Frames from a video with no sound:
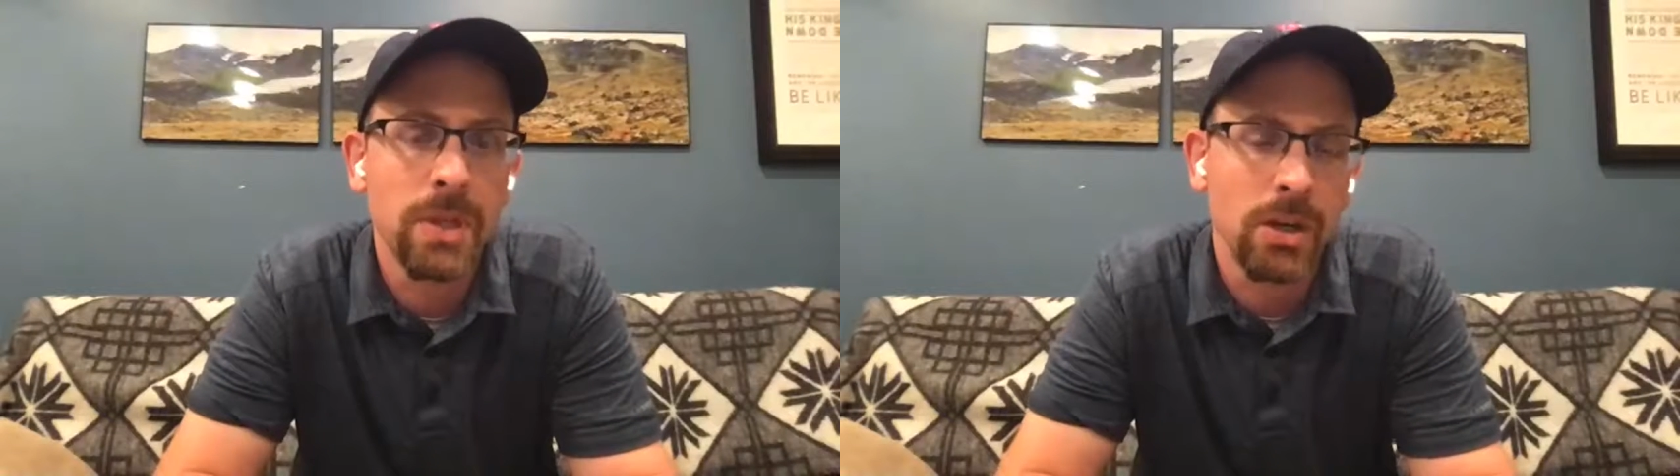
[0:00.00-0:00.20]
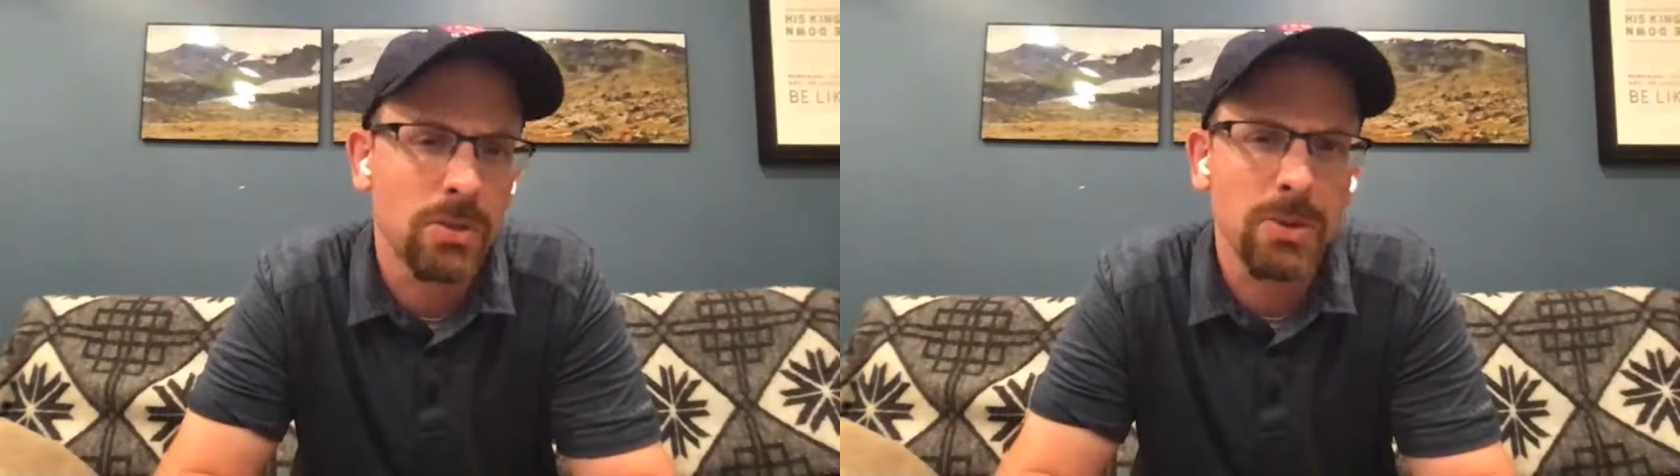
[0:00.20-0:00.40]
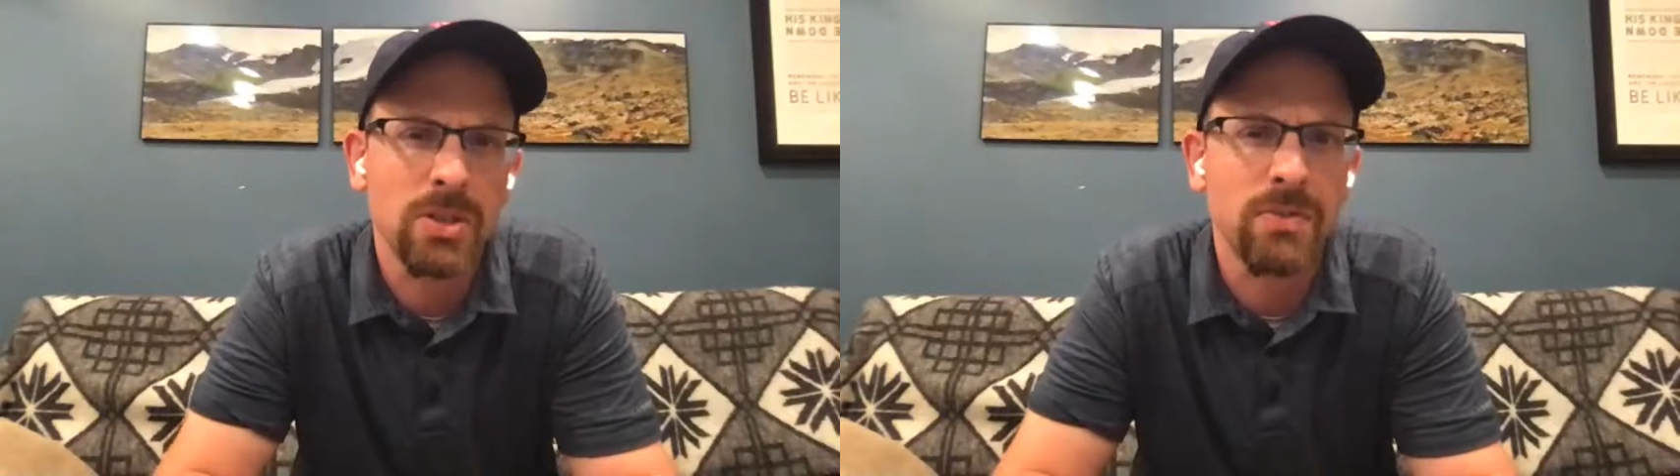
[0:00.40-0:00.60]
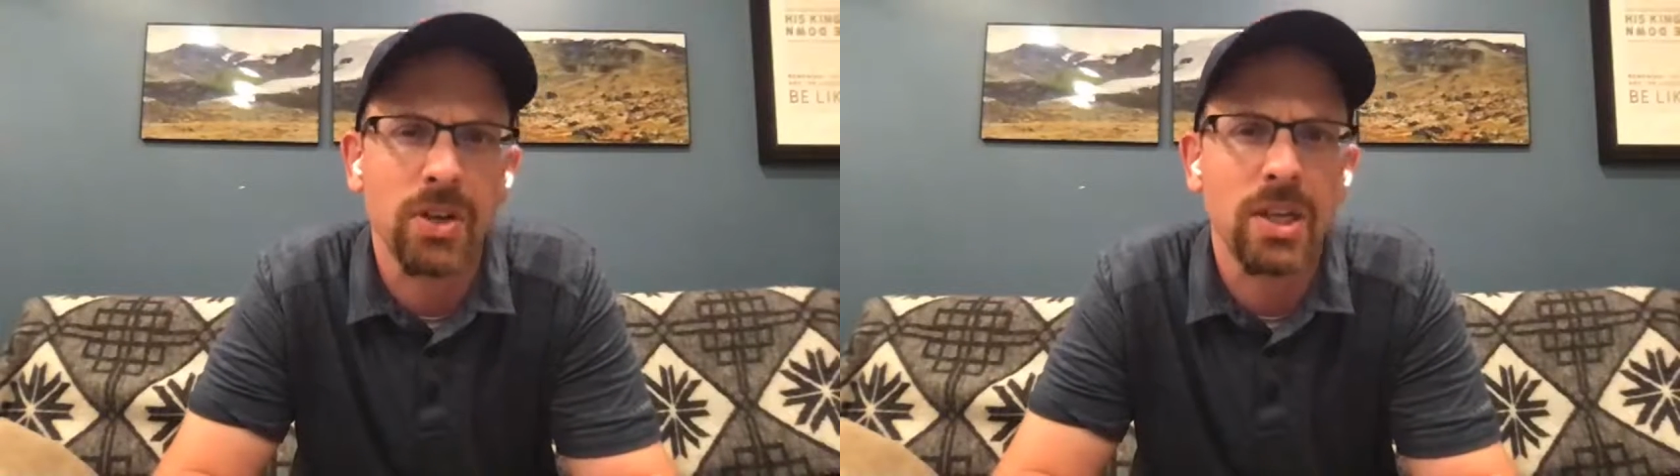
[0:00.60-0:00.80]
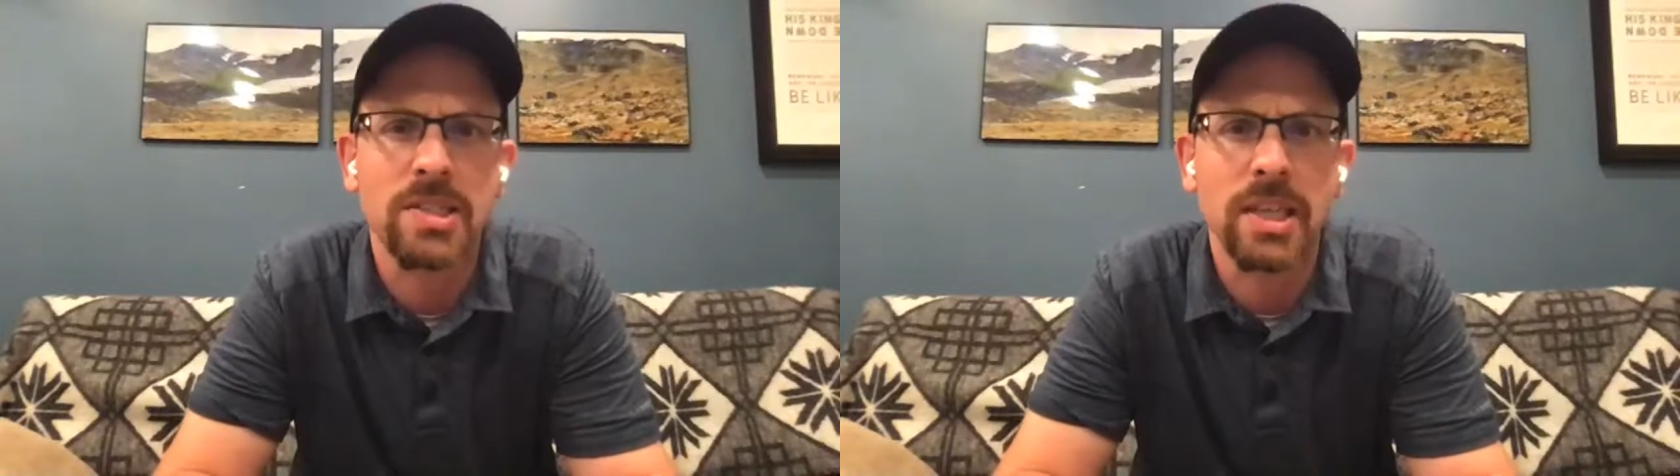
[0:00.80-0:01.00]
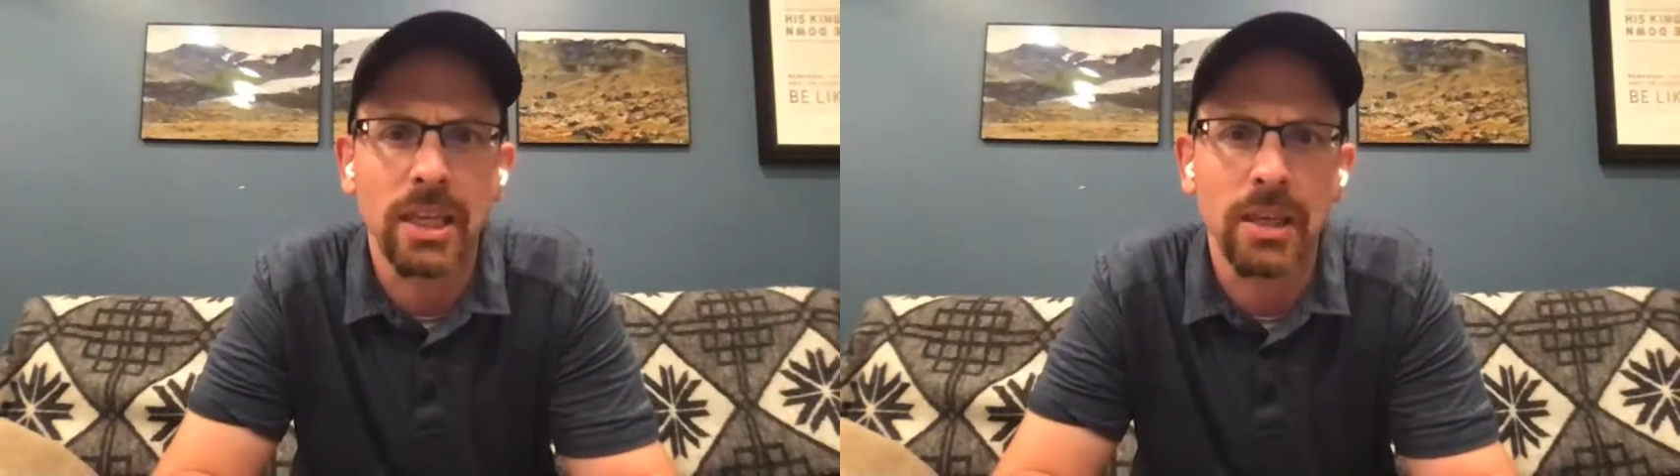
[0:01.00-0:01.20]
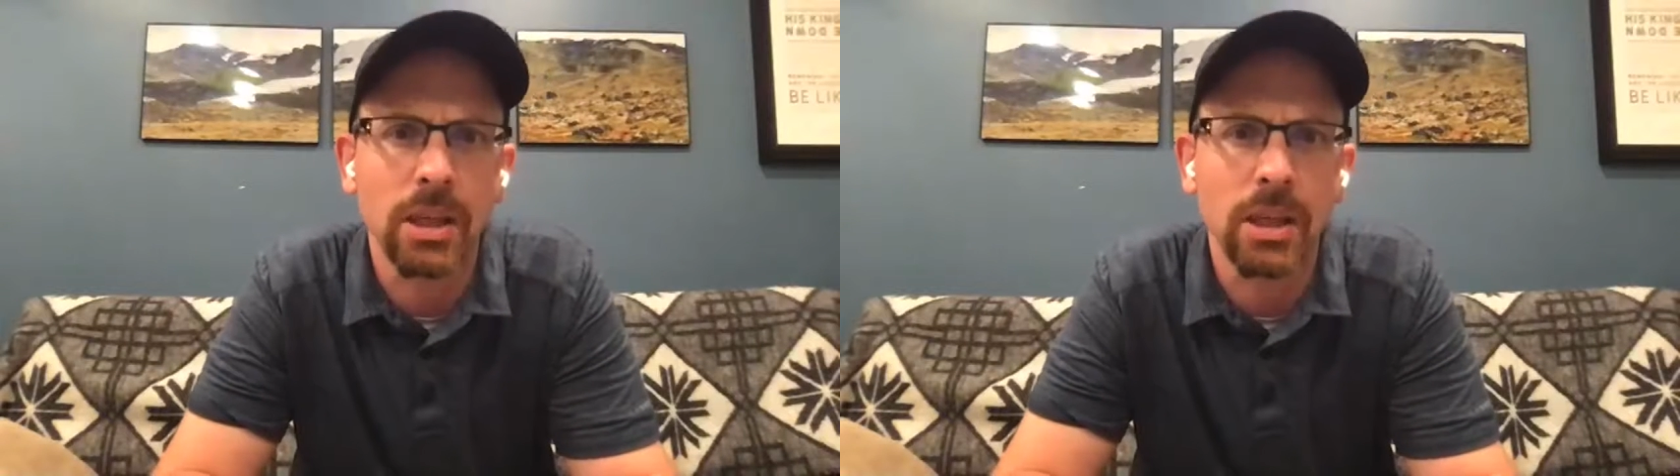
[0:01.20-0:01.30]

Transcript: especially if you're like selling